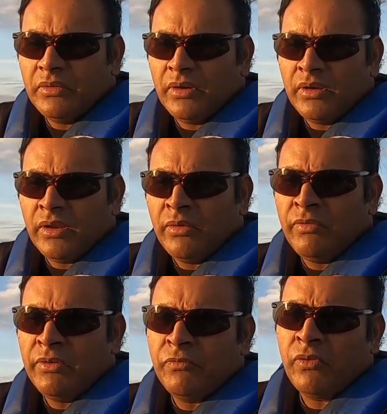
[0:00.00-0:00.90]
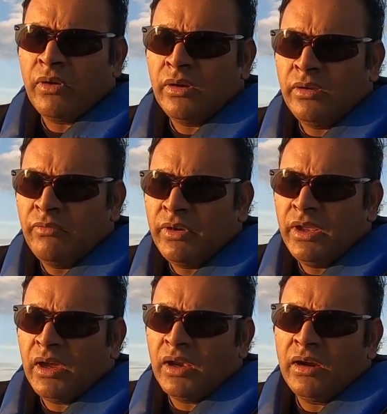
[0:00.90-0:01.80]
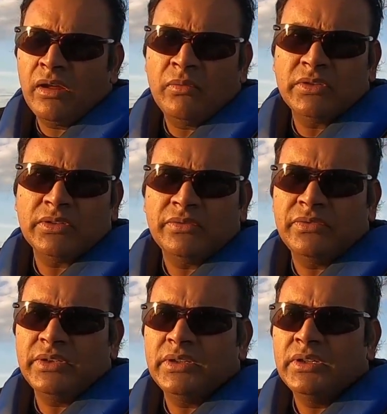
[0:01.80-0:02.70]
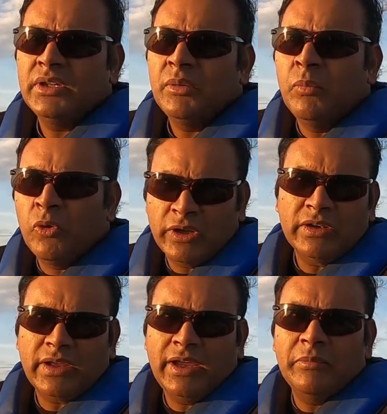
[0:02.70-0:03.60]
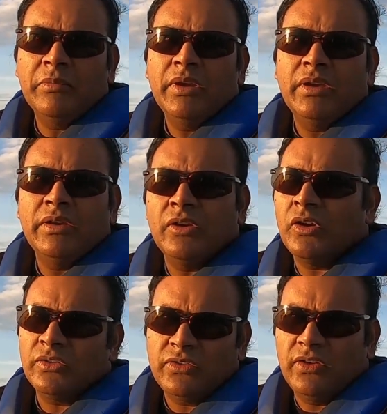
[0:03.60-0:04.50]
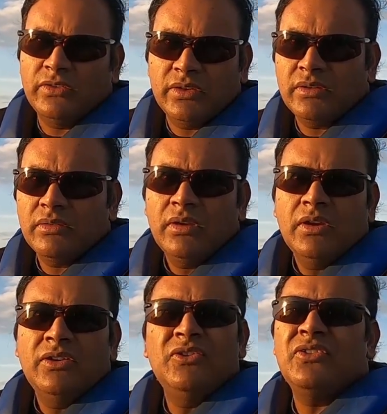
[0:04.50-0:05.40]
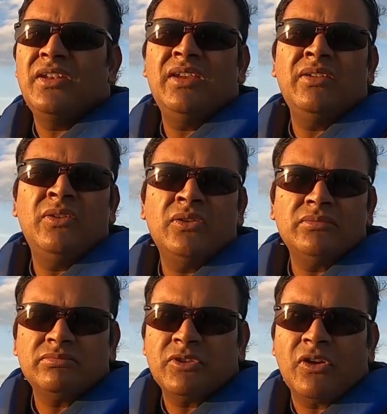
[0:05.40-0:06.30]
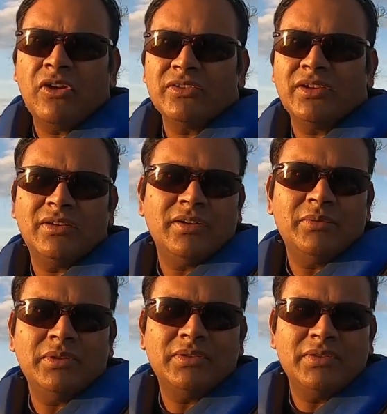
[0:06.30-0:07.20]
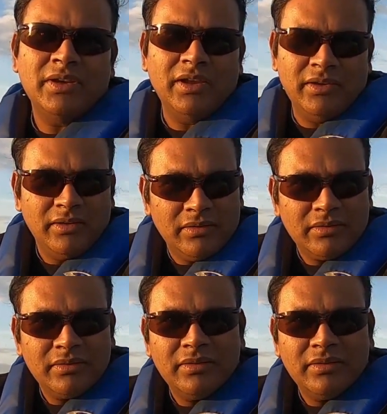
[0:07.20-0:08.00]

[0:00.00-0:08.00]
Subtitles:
every 100 hours of boating time you got to change it. Usually you don't cross 100 hours in a year,